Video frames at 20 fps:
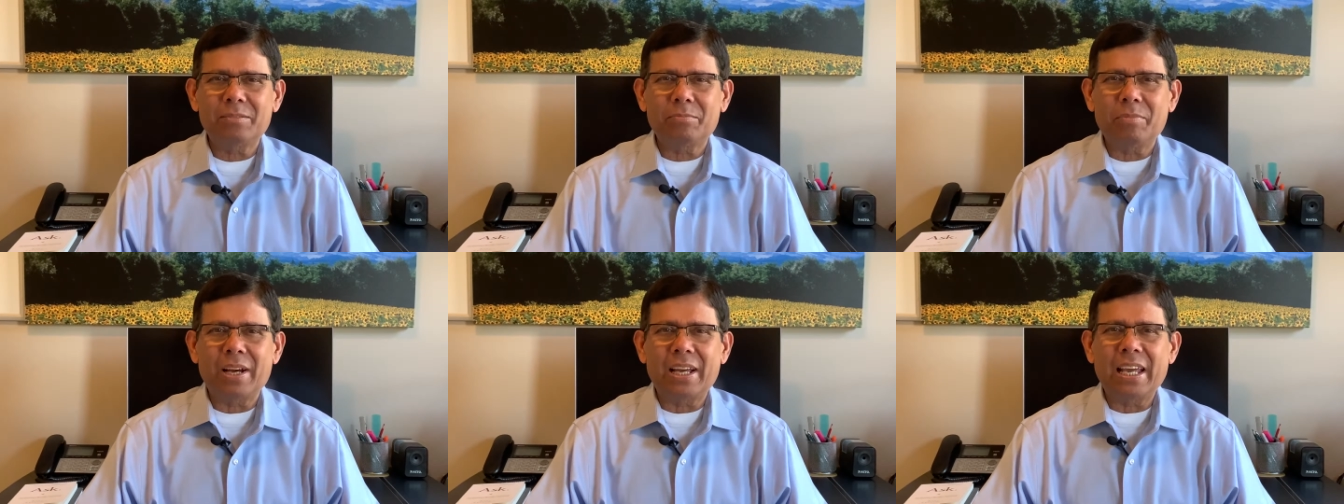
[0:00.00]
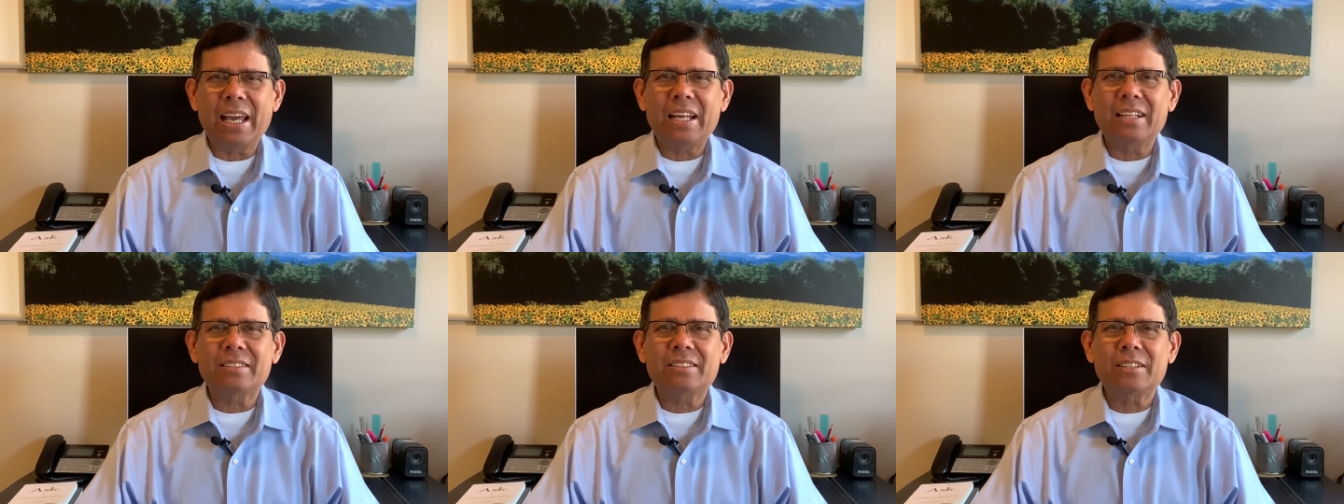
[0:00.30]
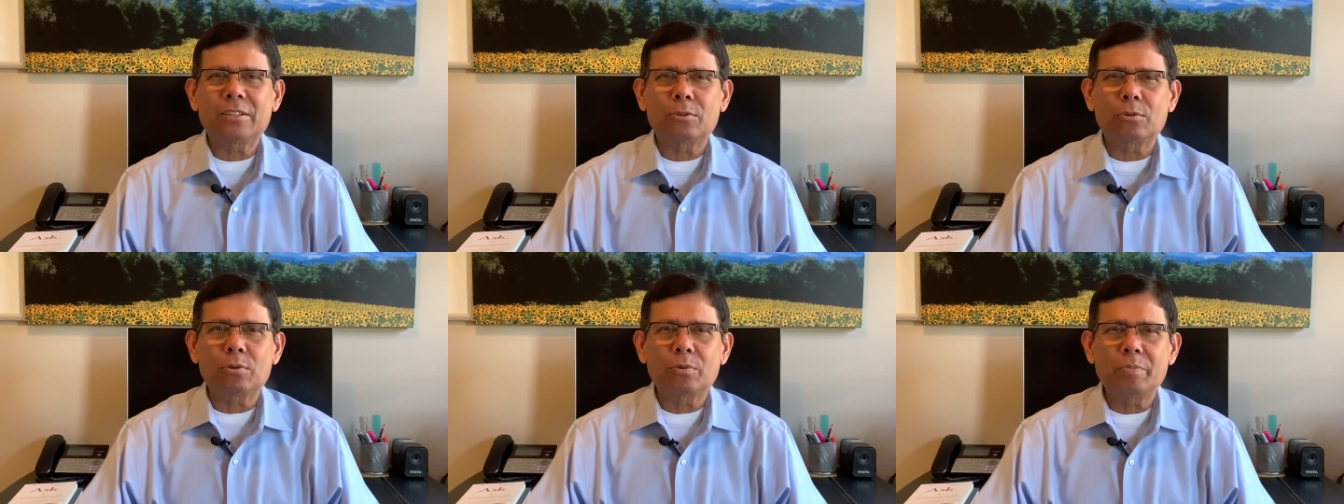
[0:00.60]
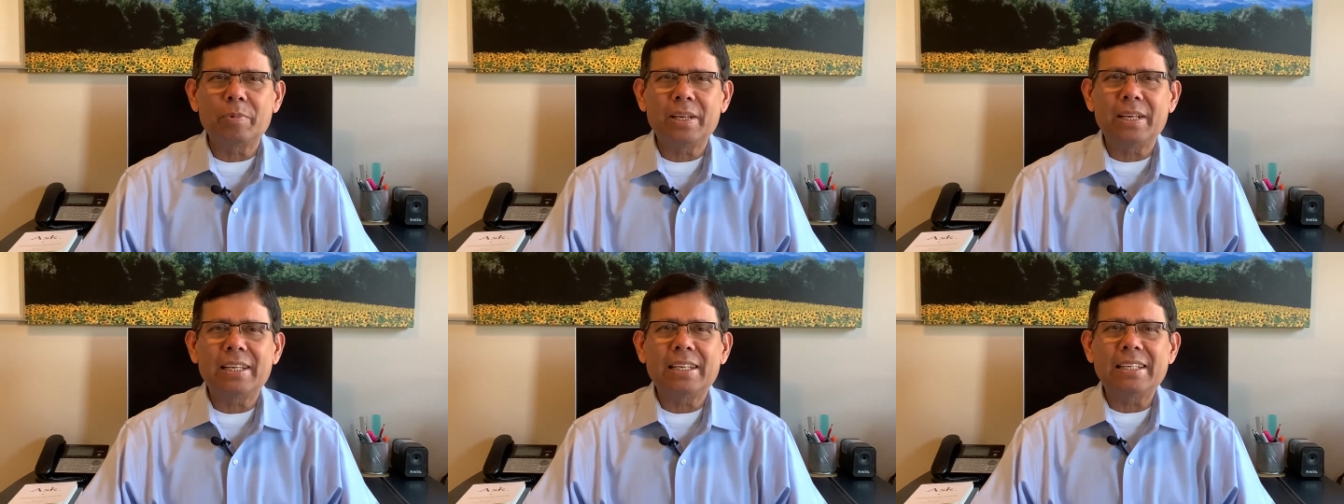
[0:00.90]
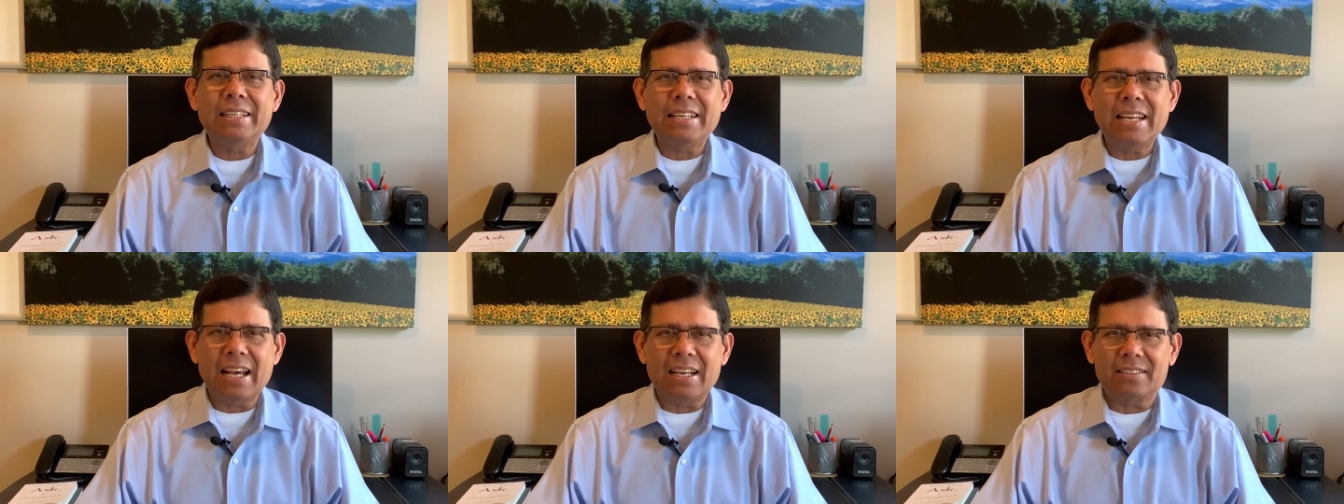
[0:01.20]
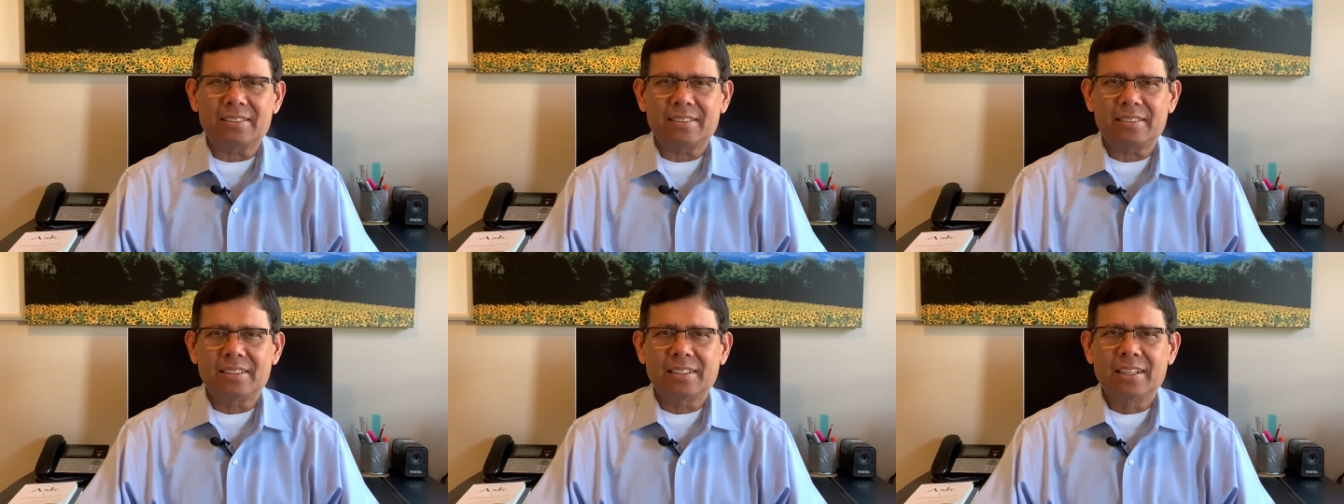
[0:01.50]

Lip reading: my answer would be yes.